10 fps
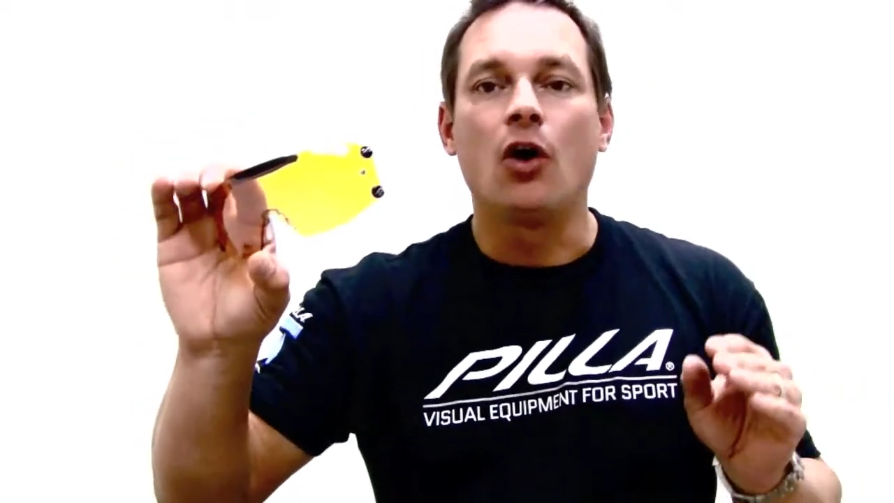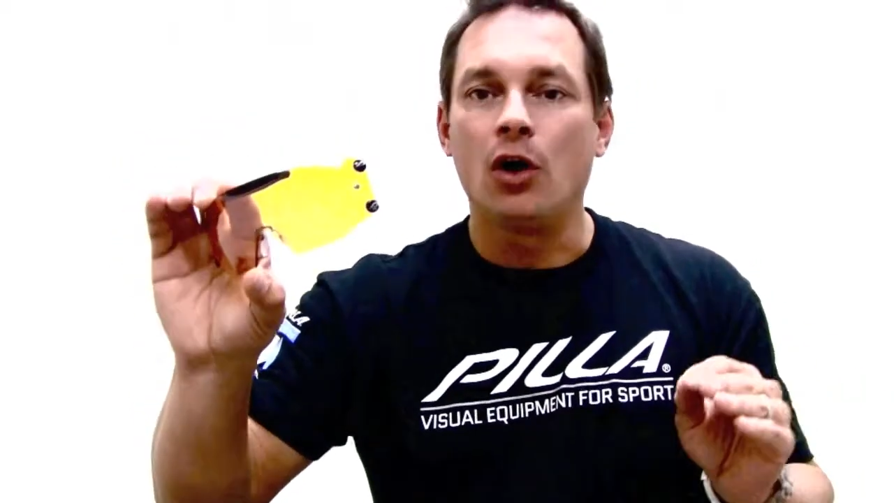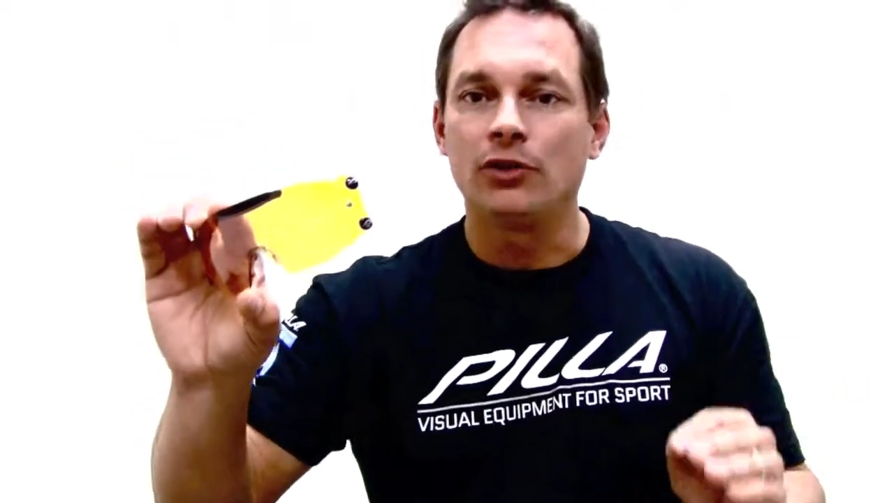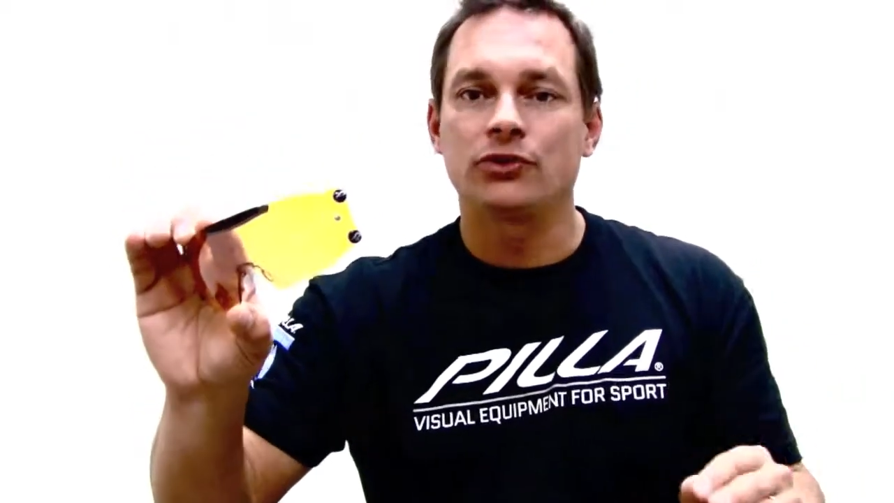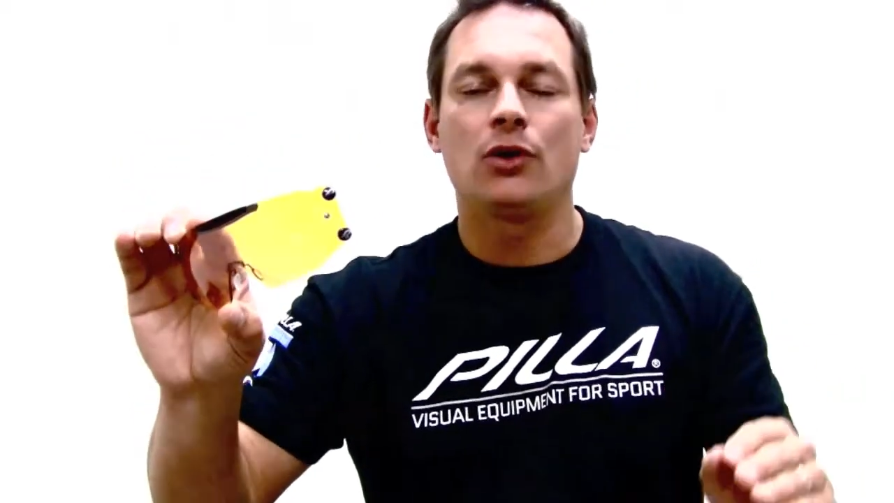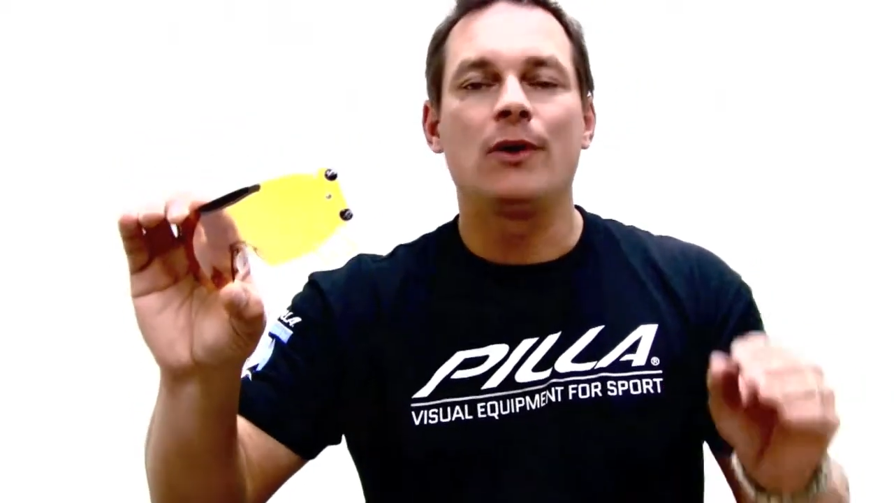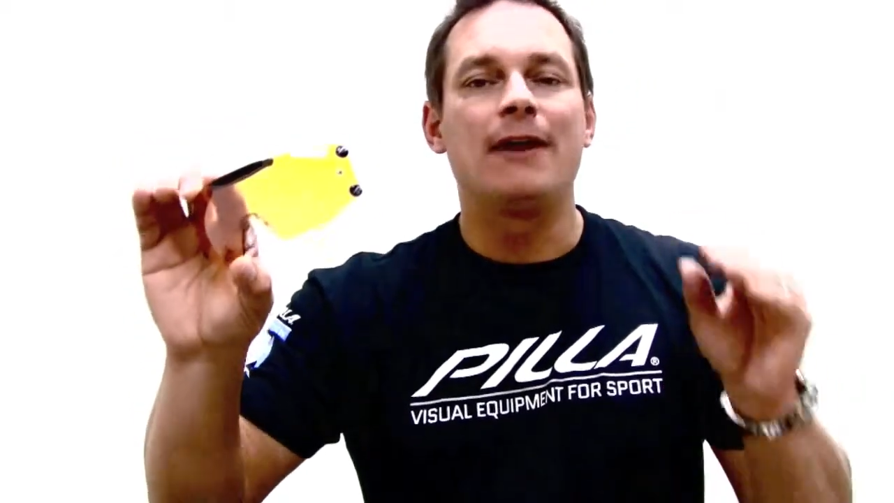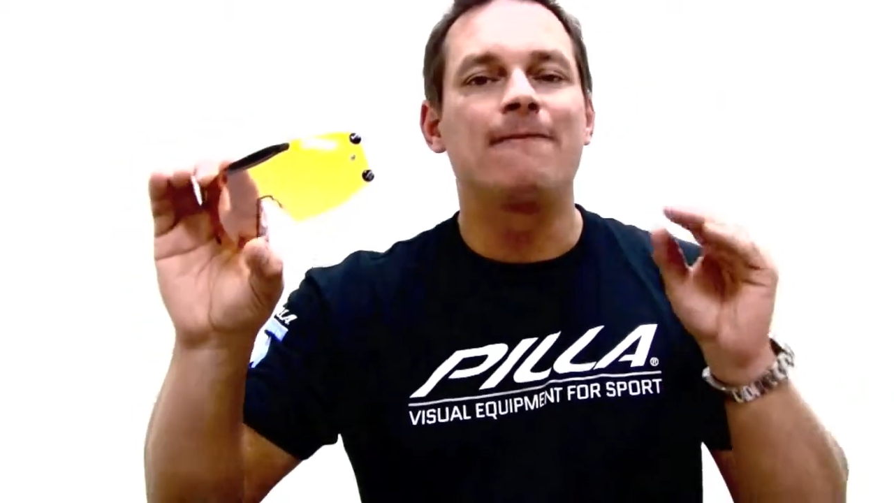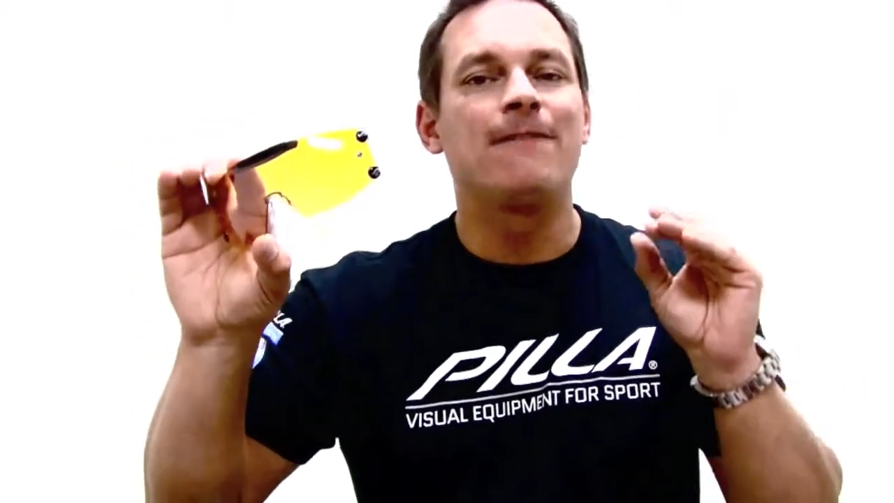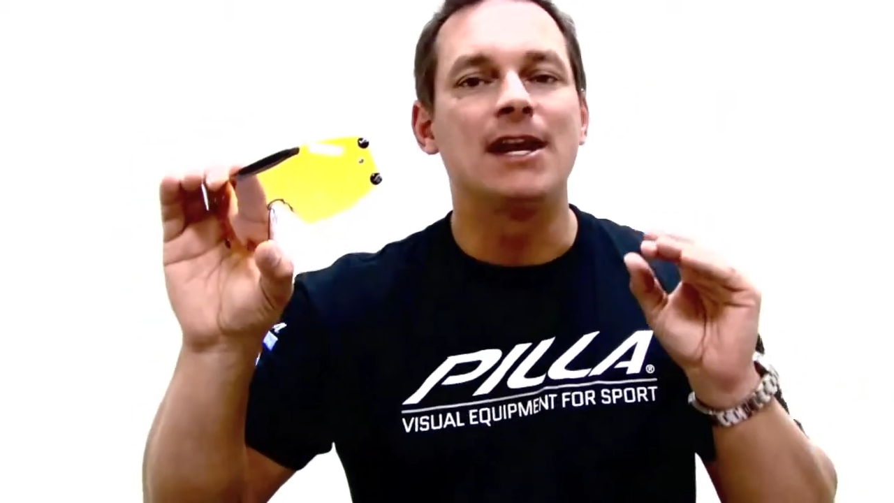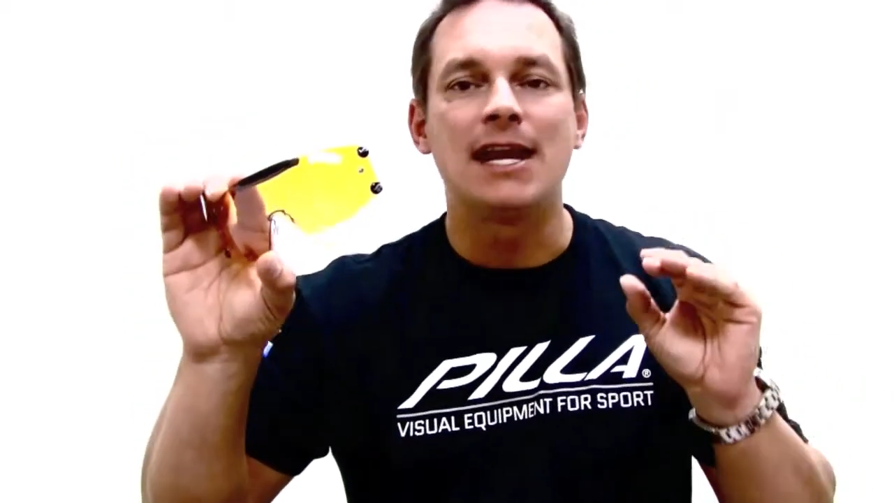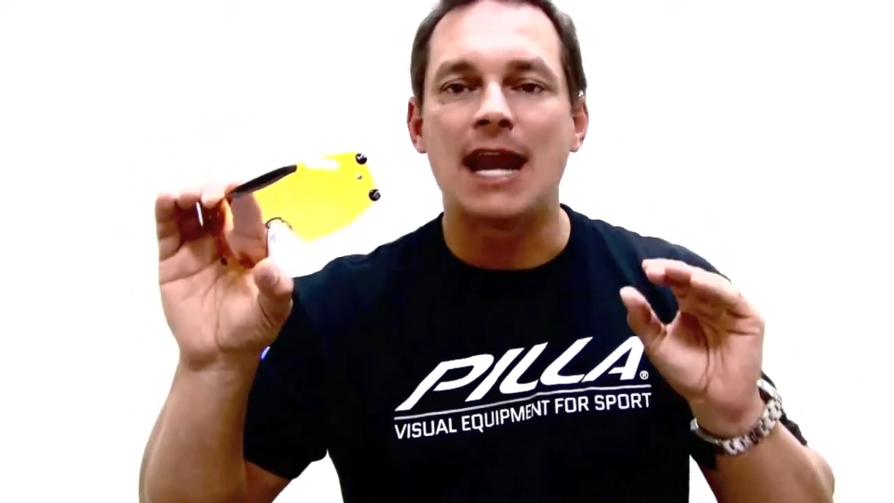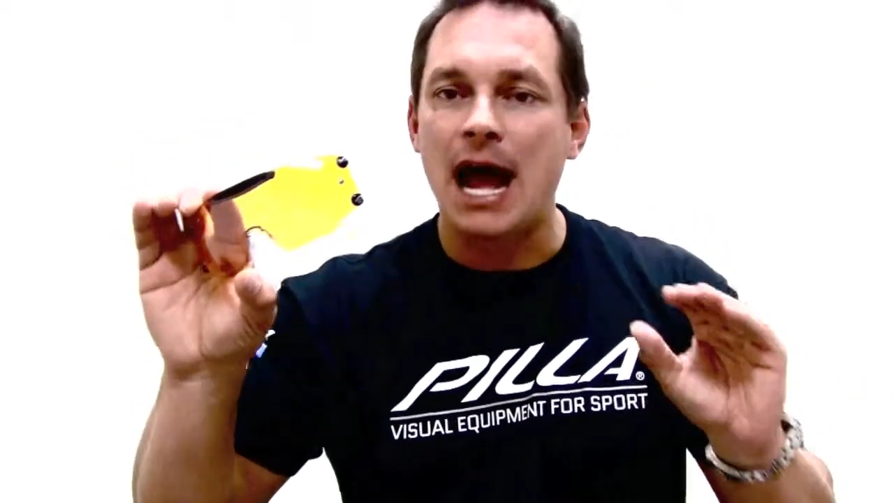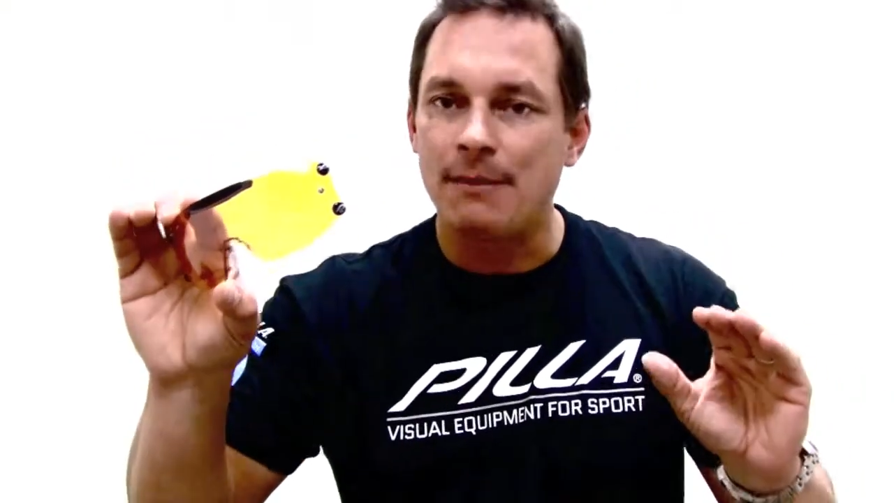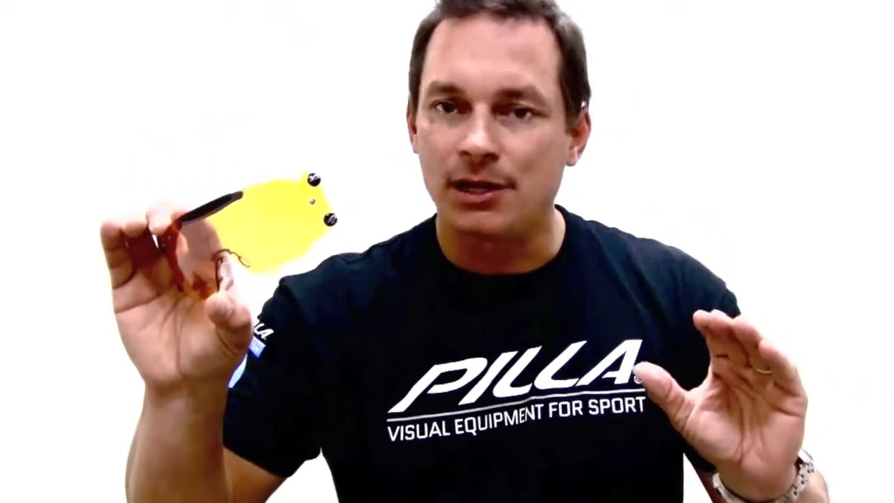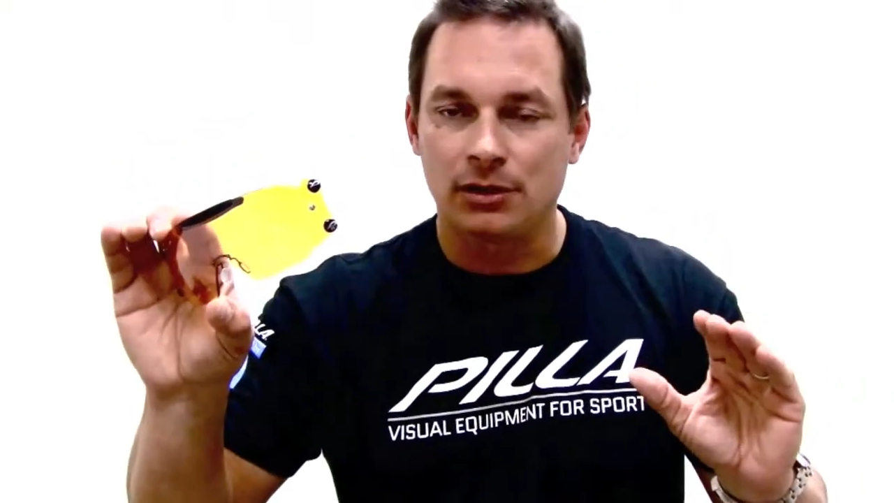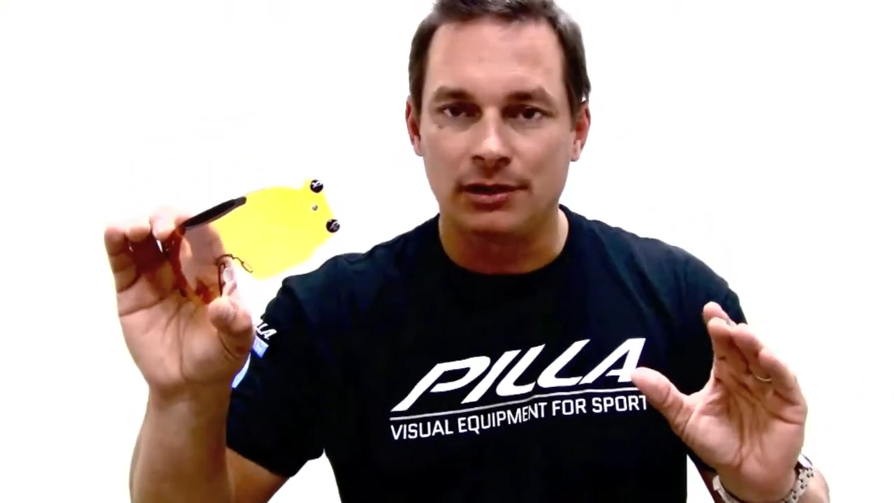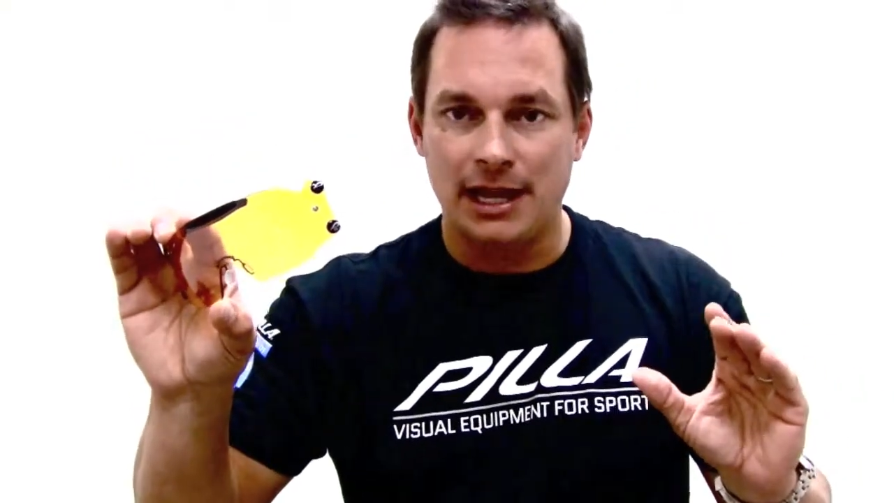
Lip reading: also a phenomenal